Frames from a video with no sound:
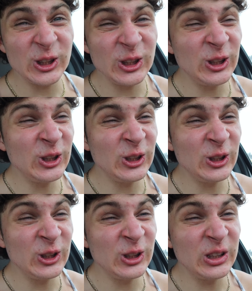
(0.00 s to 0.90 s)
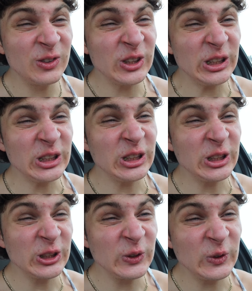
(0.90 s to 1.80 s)
And if I get
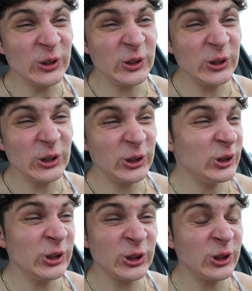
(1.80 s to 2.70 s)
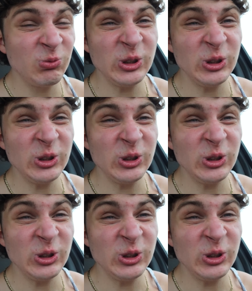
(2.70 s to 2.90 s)
another one, it's not gonna